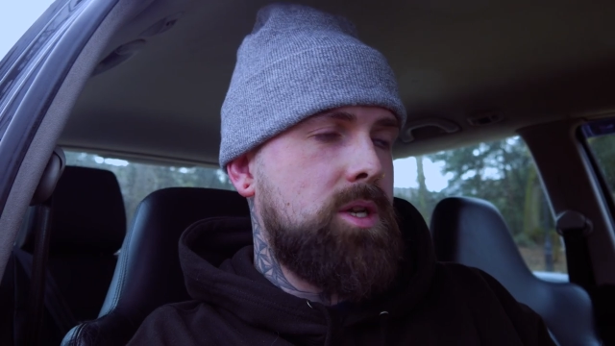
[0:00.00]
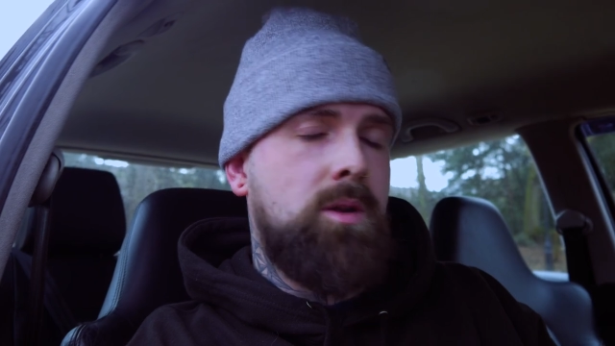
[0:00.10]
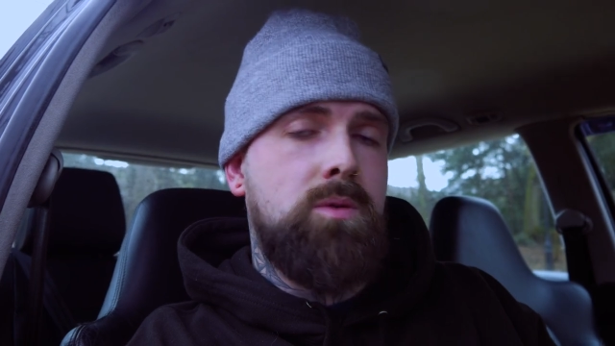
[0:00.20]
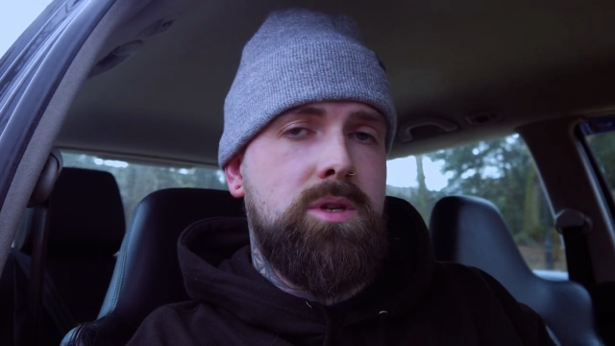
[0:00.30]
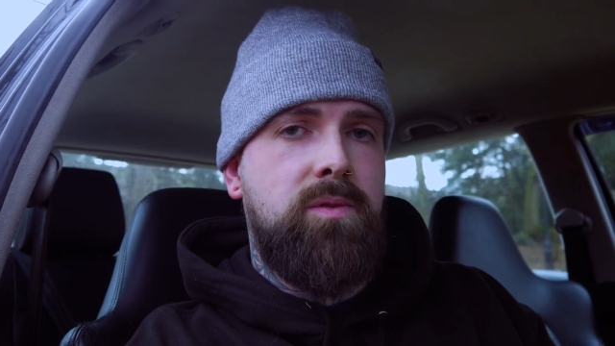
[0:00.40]
I
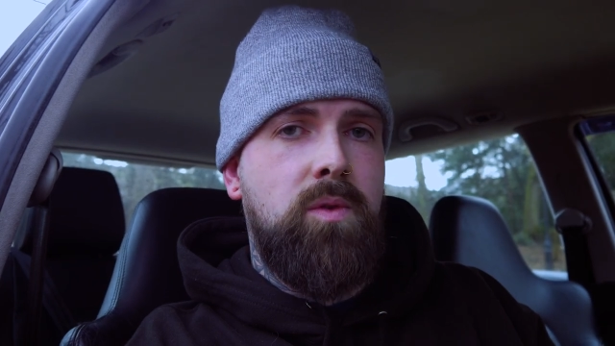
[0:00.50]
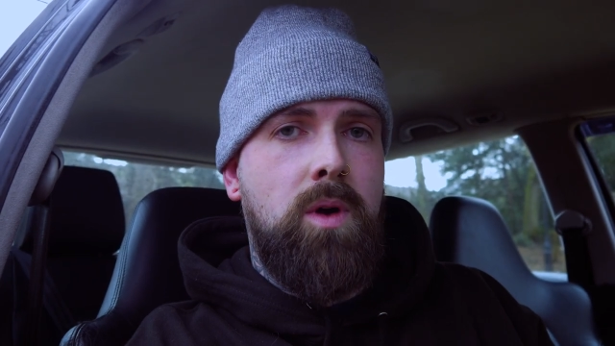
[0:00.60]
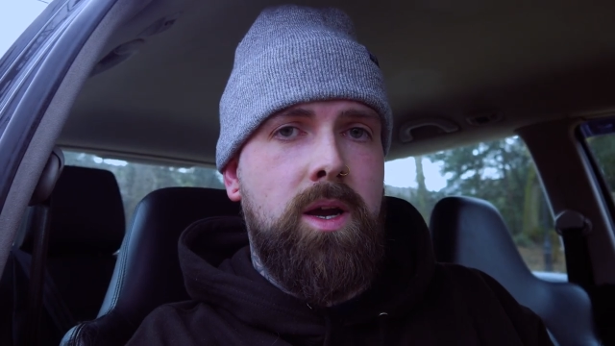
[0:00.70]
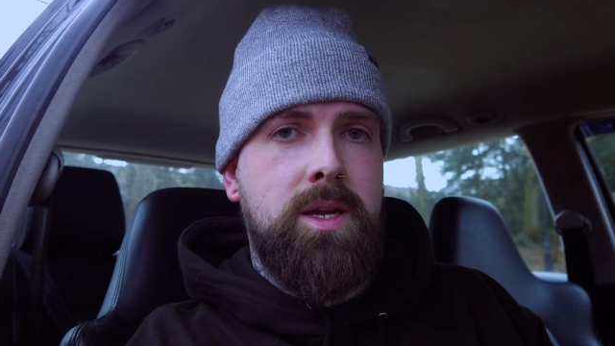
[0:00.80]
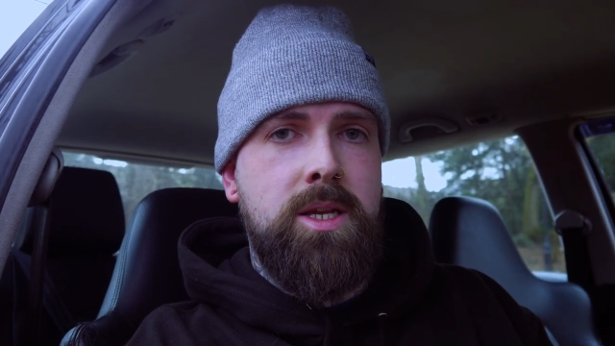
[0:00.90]
also
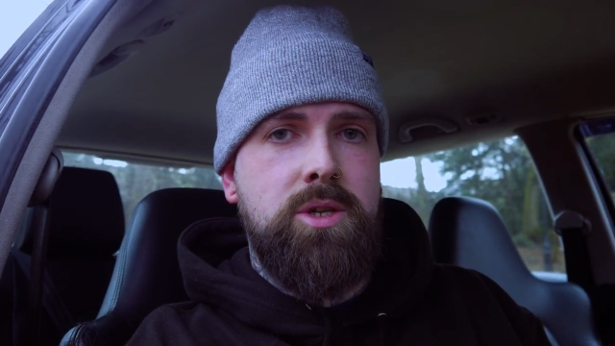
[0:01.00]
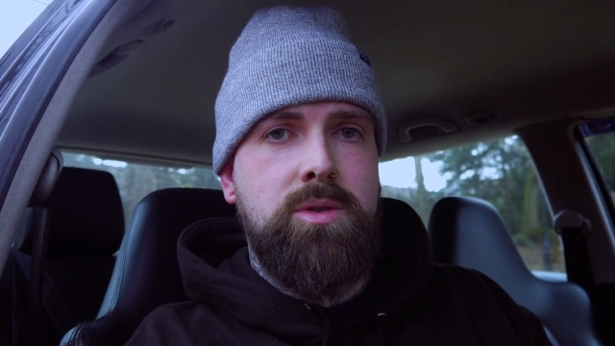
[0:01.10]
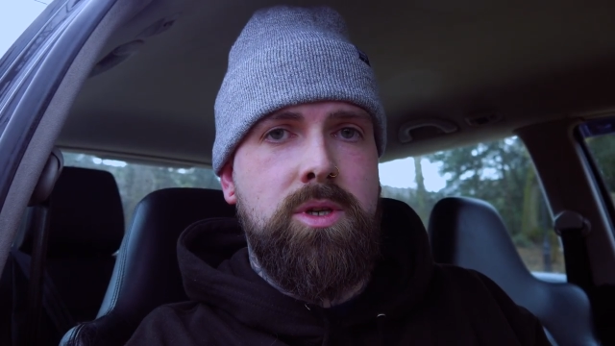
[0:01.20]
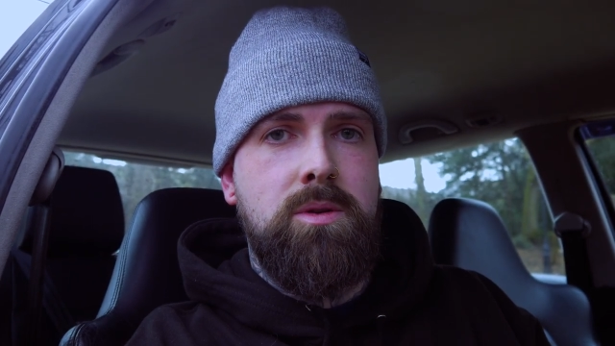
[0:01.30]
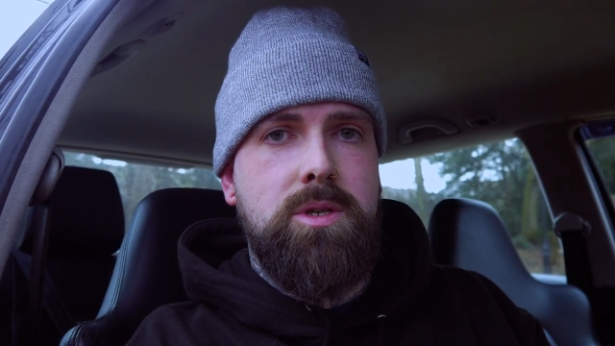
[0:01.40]
thought I could
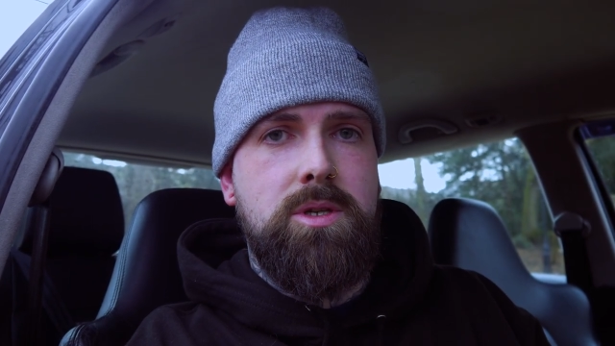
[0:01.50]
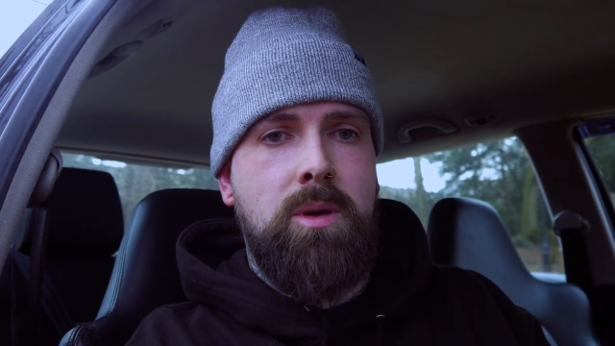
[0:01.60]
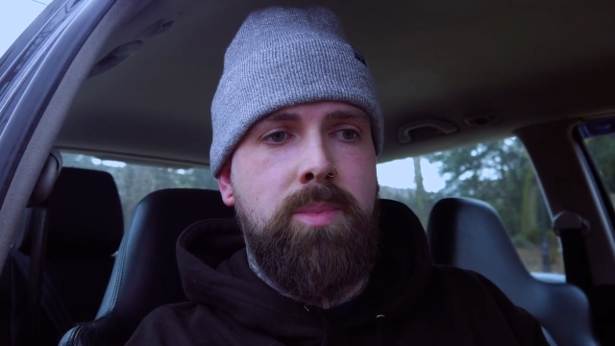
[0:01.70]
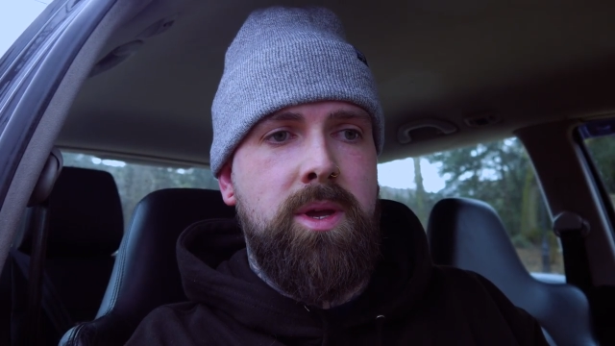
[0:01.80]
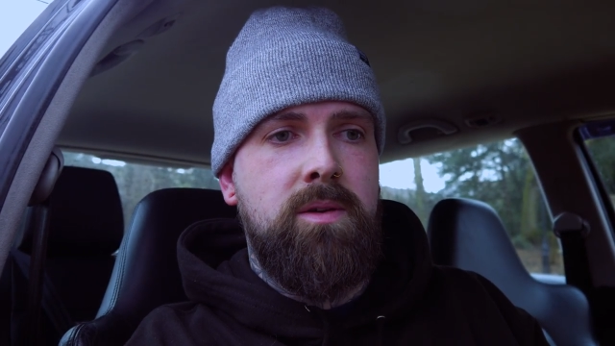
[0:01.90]
introduce
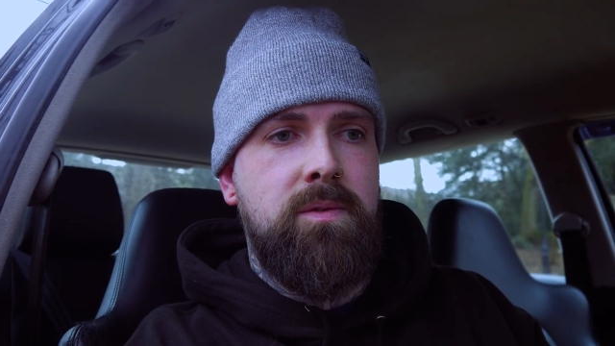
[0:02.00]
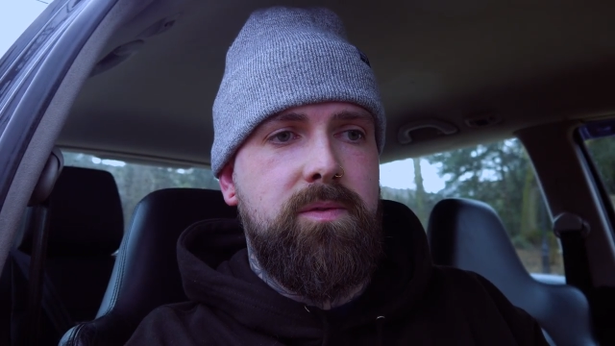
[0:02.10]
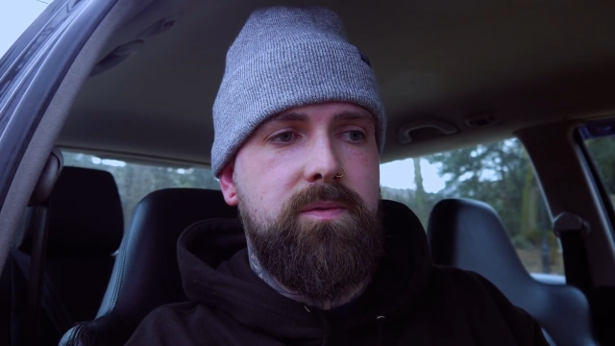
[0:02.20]
a bit of